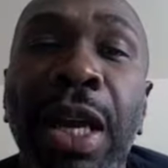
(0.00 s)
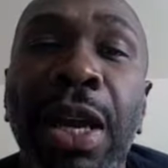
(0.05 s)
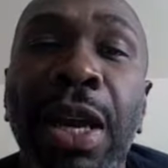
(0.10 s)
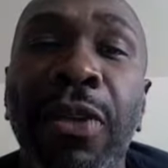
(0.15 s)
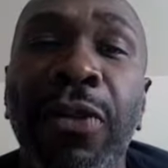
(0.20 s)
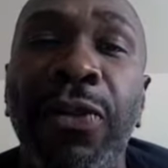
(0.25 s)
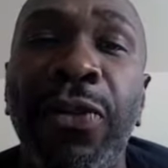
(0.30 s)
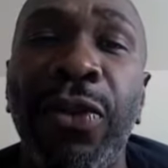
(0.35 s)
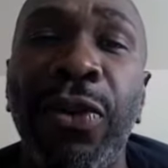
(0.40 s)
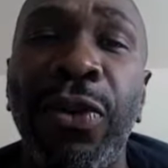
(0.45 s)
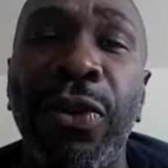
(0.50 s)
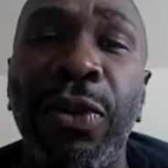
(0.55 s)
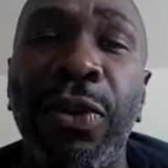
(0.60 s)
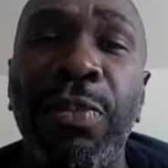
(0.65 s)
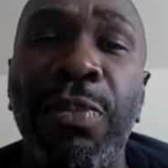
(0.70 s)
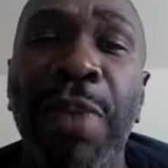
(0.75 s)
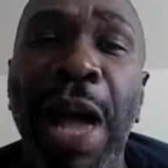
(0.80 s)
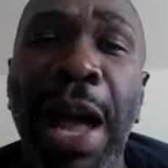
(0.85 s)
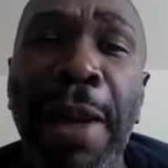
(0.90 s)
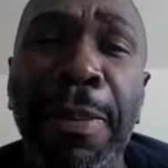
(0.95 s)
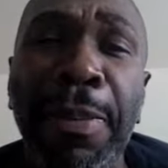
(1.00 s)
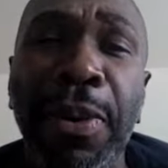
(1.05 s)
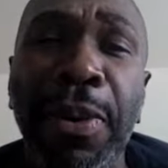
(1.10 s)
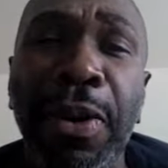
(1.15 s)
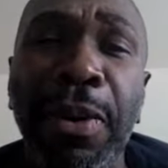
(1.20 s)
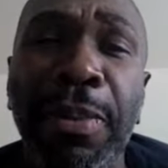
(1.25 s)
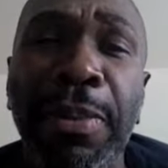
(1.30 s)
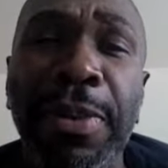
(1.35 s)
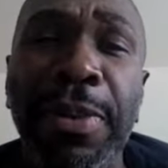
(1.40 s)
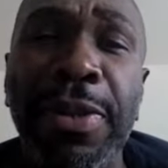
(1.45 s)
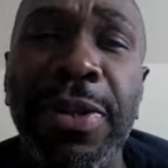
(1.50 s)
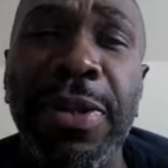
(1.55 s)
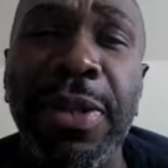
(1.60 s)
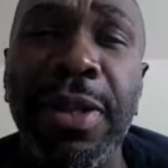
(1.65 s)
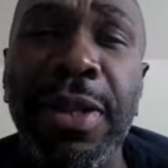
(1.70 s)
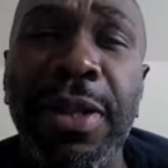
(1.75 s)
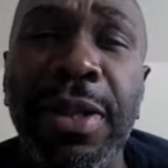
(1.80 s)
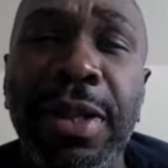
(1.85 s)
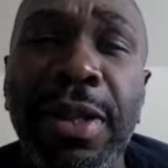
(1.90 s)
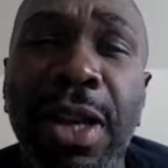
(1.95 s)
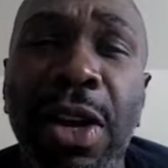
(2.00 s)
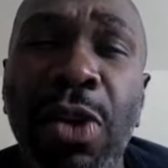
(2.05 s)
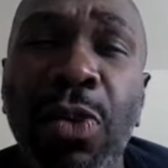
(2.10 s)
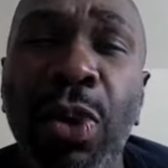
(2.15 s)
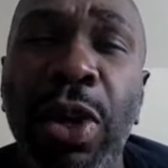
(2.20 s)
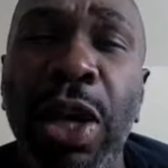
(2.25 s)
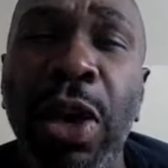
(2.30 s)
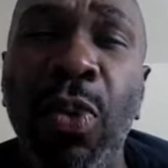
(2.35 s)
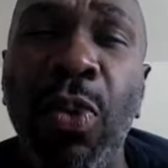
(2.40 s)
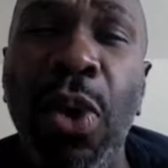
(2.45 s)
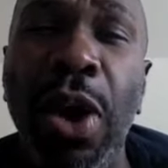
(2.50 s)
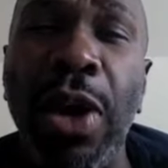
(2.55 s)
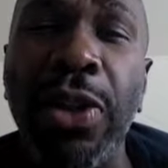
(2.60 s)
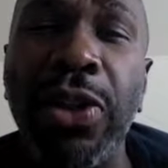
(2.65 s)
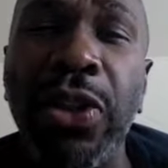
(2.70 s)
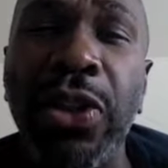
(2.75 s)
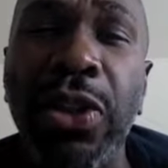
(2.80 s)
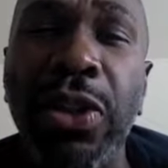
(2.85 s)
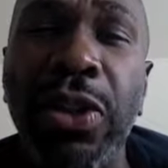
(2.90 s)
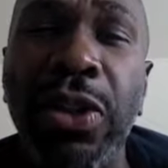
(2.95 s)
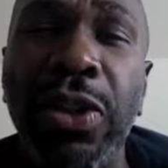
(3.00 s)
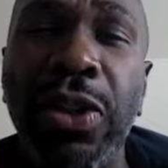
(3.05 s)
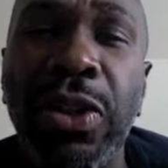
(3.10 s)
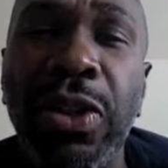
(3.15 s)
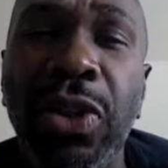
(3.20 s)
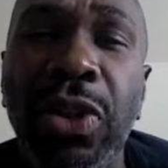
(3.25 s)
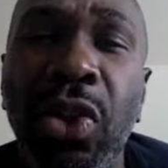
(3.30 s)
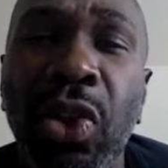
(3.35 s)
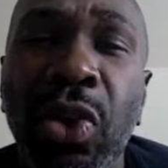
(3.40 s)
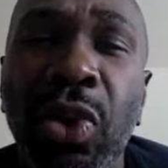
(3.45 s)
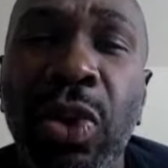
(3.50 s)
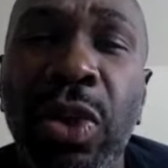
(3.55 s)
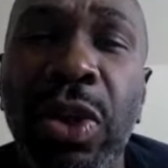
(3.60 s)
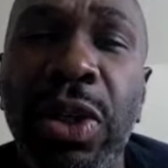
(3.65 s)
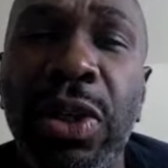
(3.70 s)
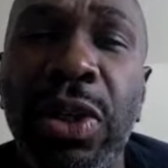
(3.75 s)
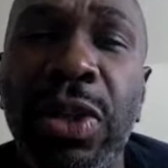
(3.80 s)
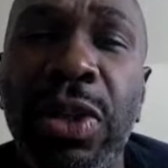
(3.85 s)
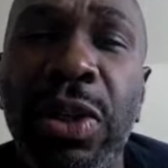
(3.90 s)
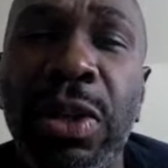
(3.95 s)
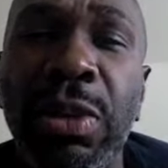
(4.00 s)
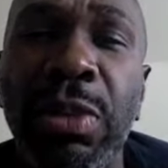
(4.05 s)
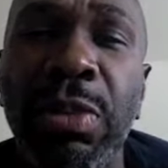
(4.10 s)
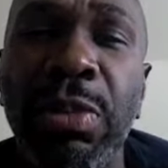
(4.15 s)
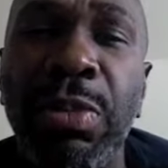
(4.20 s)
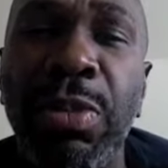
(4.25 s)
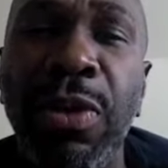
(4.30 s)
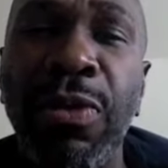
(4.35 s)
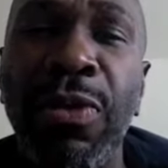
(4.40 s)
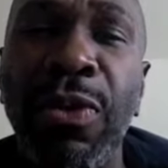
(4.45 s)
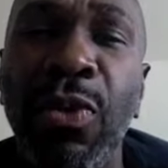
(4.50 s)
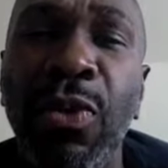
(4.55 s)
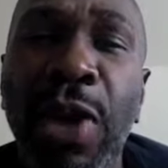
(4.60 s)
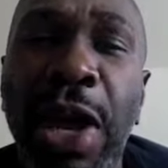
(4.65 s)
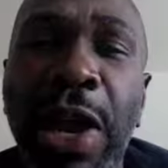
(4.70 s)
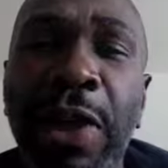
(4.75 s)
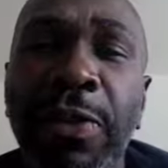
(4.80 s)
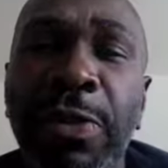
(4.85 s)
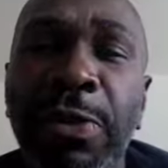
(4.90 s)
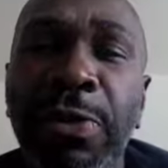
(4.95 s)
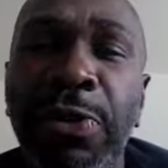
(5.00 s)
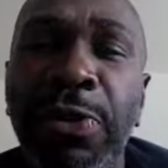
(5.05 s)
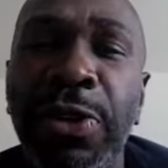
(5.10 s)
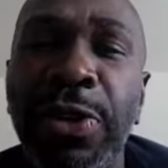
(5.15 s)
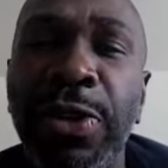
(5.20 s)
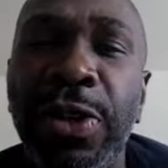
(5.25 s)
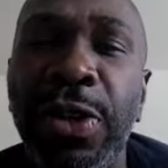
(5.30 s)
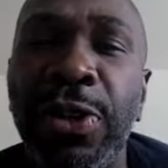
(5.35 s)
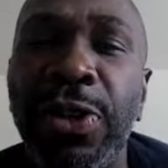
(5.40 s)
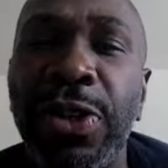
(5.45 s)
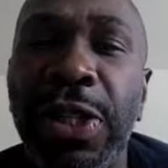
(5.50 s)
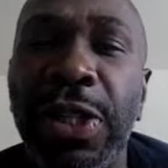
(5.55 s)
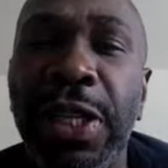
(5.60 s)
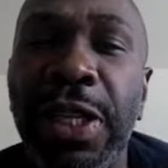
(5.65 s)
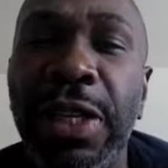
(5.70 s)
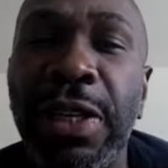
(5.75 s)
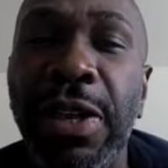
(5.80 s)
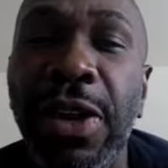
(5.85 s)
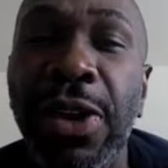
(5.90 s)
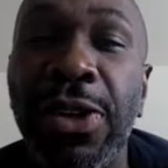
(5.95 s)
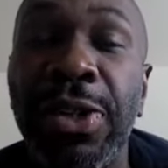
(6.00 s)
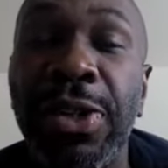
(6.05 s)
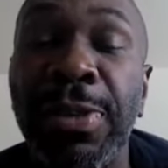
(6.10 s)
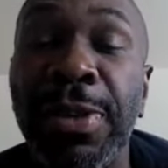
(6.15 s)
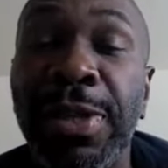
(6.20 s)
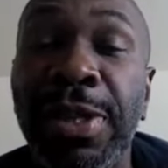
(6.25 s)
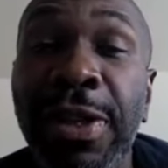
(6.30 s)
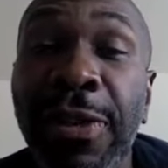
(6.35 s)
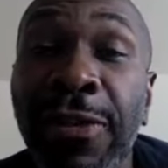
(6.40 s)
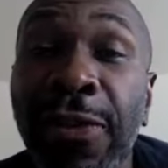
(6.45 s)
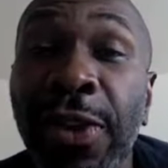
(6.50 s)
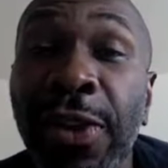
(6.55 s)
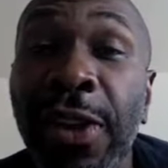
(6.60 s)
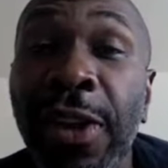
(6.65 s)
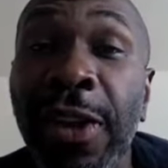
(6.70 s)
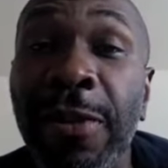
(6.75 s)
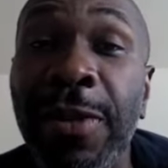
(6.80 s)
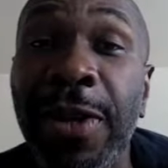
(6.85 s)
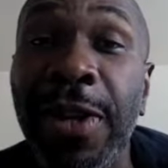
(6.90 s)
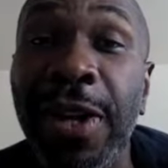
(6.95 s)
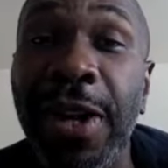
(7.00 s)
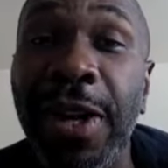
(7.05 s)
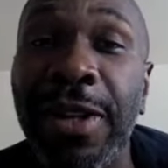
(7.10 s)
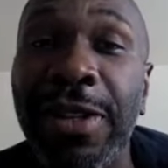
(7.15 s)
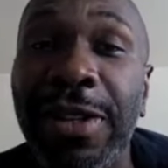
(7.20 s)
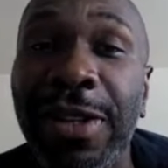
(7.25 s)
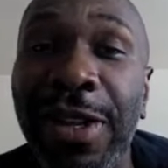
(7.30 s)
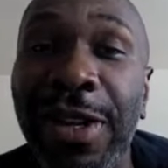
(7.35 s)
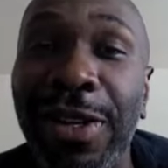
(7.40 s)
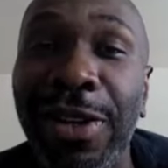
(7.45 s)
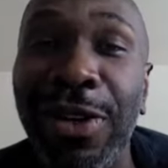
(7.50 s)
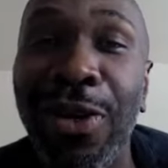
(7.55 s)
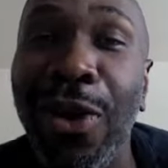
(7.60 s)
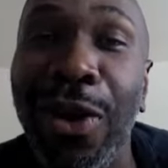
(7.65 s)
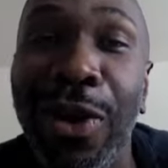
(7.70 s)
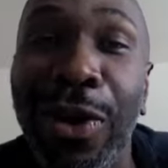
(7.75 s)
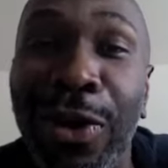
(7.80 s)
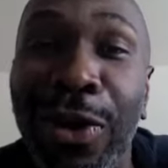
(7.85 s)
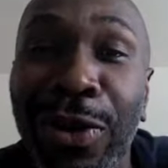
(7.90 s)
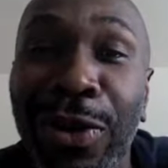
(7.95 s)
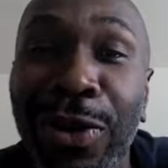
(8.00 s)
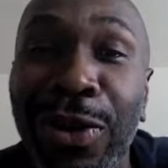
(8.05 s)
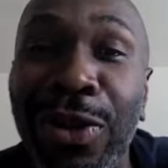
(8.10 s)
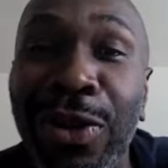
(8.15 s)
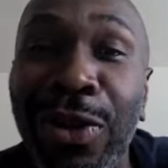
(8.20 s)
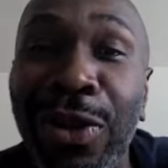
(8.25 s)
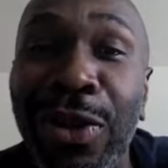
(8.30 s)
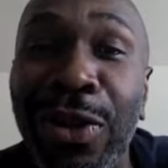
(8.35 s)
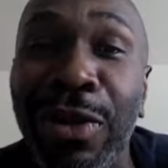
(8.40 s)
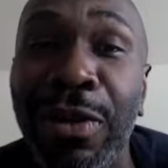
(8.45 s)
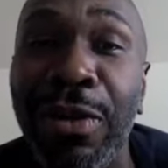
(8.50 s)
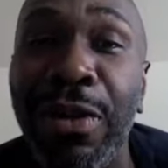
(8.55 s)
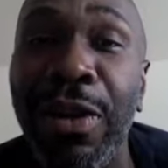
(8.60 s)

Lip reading: For my purposes, what I want you to do is to move away from footnotes and endnotes, specifically because they're harder to do.